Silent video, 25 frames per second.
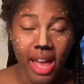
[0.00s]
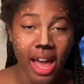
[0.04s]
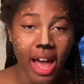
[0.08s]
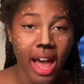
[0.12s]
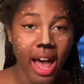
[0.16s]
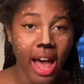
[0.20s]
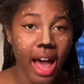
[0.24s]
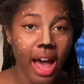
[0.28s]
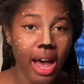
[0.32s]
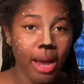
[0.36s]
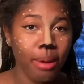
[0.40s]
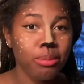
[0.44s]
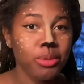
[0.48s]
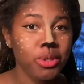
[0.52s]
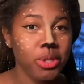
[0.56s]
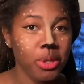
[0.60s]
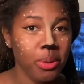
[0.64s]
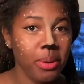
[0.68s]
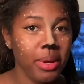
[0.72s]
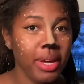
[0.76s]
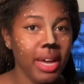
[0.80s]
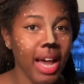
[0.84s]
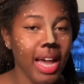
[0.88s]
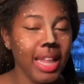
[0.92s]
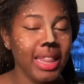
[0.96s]
I'm
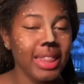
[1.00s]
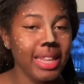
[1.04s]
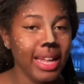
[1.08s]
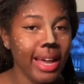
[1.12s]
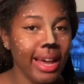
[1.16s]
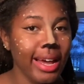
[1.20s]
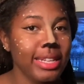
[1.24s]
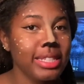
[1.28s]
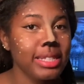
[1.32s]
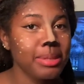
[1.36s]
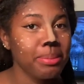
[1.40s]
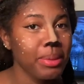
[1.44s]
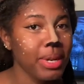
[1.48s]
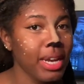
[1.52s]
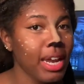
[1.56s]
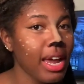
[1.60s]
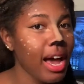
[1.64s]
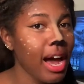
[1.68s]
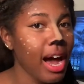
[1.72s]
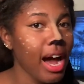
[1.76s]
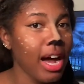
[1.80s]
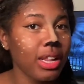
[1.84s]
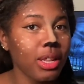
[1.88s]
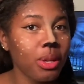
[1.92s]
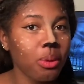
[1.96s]
doing a last minute
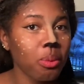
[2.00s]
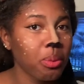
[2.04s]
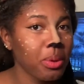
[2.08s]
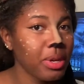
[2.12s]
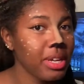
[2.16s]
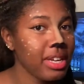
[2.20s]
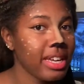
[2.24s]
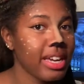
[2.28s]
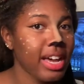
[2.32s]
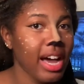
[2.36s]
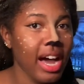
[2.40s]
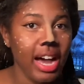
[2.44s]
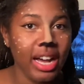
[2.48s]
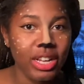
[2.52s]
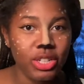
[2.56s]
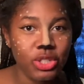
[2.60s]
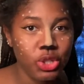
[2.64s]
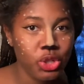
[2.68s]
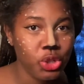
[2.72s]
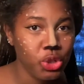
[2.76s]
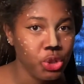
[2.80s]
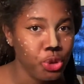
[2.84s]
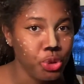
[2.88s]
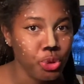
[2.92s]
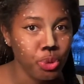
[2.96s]
Halloween
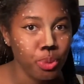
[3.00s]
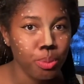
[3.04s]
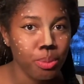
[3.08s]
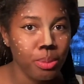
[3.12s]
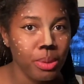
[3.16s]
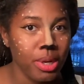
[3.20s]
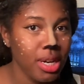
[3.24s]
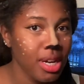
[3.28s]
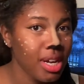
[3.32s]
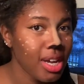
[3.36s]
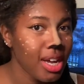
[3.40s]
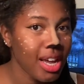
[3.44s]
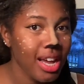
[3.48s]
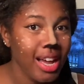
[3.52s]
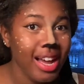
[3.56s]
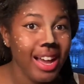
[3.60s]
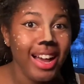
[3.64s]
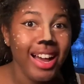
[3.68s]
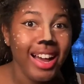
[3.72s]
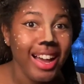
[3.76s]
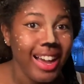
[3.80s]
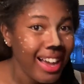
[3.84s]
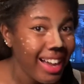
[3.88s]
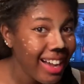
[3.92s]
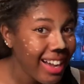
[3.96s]
costume
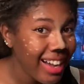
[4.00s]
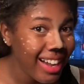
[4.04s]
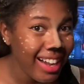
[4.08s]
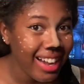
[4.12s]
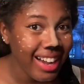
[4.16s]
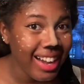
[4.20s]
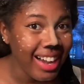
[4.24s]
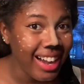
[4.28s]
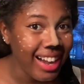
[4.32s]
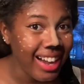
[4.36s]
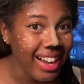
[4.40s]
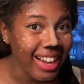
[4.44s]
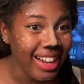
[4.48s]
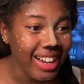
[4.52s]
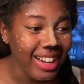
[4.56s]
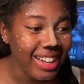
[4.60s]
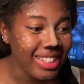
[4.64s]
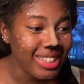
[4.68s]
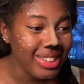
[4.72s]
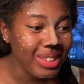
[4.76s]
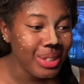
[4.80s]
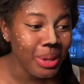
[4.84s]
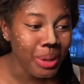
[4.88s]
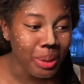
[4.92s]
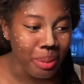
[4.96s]

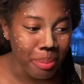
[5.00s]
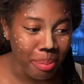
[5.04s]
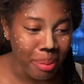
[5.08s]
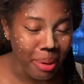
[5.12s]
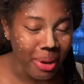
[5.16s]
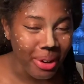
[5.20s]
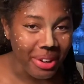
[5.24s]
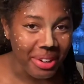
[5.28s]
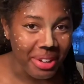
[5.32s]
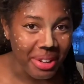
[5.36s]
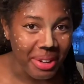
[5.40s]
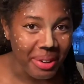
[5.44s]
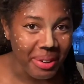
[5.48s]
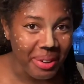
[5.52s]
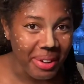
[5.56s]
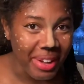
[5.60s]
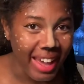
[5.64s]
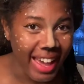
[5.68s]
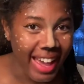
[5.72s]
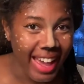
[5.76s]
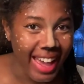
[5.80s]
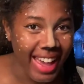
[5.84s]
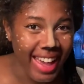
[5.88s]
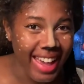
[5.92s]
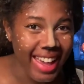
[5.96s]
lookbook,
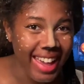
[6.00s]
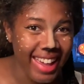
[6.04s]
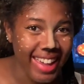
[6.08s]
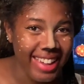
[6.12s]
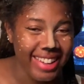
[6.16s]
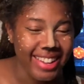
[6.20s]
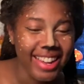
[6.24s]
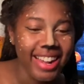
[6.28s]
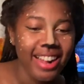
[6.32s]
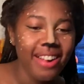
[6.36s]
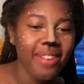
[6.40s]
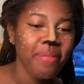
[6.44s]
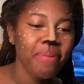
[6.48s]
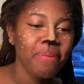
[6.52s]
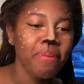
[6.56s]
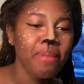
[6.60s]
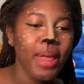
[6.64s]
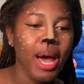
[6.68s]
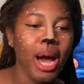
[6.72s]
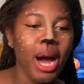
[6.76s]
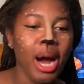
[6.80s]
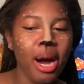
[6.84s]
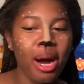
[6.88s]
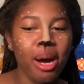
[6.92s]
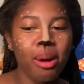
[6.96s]
okay?
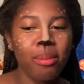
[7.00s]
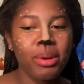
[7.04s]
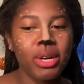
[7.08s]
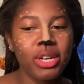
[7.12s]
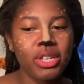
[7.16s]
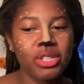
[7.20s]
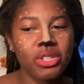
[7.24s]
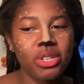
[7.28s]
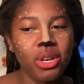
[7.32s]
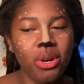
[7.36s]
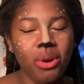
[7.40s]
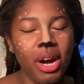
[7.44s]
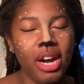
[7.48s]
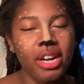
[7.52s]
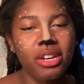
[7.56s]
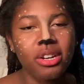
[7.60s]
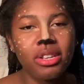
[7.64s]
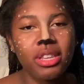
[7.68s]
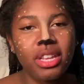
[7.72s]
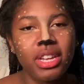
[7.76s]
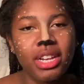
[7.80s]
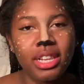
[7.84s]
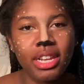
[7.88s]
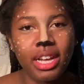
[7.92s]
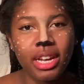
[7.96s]
So I know
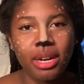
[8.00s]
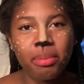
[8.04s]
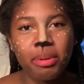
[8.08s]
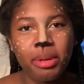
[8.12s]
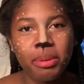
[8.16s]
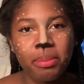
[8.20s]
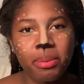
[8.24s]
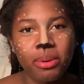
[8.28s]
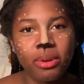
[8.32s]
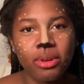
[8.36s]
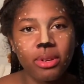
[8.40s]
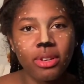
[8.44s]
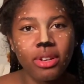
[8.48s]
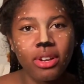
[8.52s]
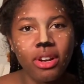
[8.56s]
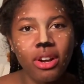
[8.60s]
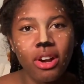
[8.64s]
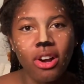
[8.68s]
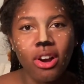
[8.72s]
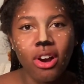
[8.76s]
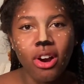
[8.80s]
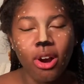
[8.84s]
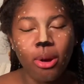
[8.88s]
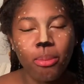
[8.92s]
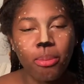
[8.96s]
that a lot of people
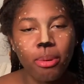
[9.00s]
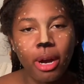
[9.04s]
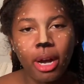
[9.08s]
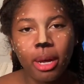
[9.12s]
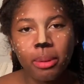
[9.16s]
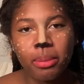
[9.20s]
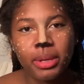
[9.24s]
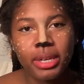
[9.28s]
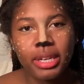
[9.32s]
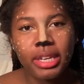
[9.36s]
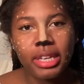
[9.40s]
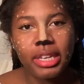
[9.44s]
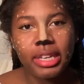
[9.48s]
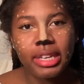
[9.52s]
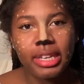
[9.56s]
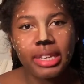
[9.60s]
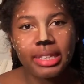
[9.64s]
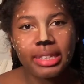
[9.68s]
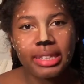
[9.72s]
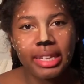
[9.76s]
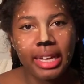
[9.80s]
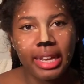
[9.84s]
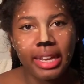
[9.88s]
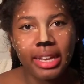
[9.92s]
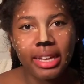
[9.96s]
are probably
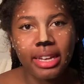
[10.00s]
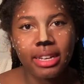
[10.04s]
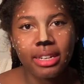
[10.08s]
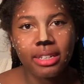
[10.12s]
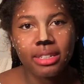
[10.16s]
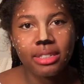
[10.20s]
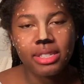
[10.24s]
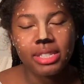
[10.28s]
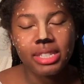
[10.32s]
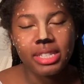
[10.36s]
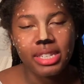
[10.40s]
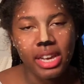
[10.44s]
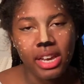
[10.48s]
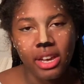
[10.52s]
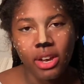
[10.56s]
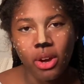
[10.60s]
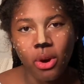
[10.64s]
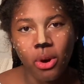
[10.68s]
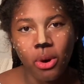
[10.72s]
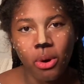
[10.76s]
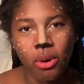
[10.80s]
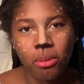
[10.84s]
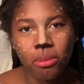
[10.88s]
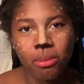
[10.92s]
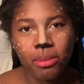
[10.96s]
like staying
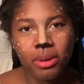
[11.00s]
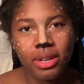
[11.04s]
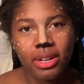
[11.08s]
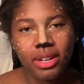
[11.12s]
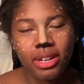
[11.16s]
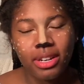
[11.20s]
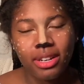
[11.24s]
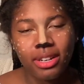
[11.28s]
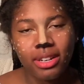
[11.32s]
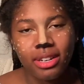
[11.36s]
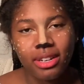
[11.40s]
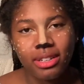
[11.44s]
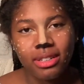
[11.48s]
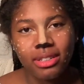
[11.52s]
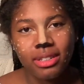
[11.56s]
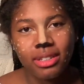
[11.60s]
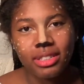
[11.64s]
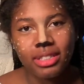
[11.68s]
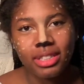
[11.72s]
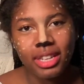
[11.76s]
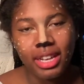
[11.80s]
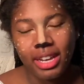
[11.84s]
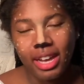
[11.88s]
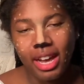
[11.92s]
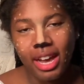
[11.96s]
home
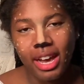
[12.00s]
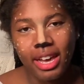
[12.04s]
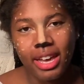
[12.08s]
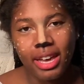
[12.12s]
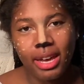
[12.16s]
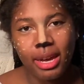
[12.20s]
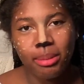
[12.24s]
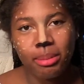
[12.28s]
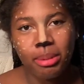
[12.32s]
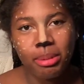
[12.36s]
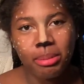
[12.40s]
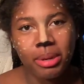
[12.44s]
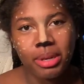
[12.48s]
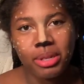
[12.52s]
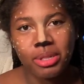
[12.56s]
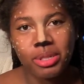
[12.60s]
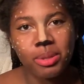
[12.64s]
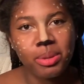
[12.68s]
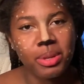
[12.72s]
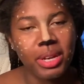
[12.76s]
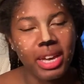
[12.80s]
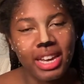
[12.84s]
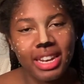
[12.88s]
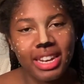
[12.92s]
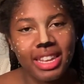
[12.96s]
like I am. I'm not
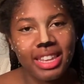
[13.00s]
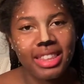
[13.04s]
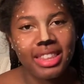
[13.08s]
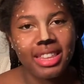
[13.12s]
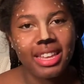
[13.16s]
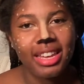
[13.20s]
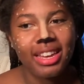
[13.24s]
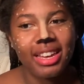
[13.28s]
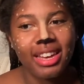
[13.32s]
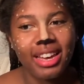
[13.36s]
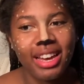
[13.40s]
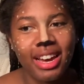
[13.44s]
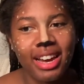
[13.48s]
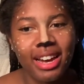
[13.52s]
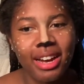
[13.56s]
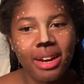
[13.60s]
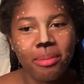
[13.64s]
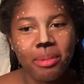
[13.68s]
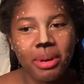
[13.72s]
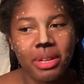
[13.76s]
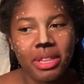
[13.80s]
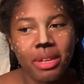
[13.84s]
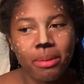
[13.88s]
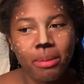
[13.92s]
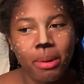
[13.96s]
doing anything.
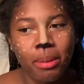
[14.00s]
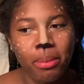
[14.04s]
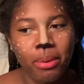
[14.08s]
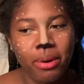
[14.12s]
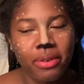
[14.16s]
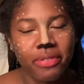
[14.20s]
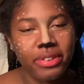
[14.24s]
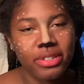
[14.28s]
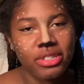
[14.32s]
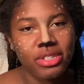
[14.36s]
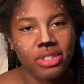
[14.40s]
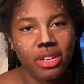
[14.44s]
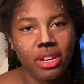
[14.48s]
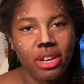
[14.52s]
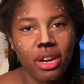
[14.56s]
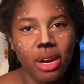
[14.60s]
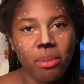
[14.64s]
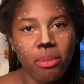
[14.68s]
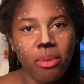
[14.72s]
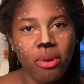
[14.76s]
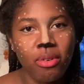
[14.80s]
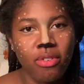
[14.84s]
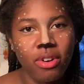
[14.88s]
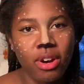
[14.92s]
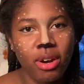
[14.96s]
I think my boyfriend's gonna
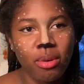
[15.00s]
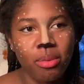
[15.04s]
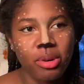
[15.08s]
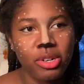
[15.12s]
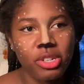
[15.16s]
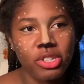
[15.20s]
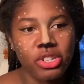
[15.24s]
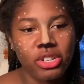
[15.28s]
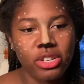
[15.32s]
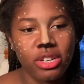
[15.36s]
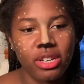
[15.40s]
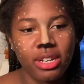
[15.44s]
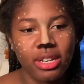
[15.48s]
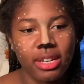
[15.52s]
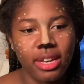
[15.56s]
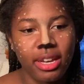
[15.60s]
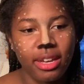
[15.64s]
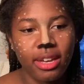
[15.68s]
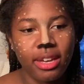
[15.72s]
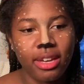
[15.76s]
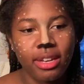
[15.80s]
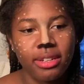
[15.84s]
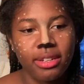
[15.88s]
come over and we're just gonna like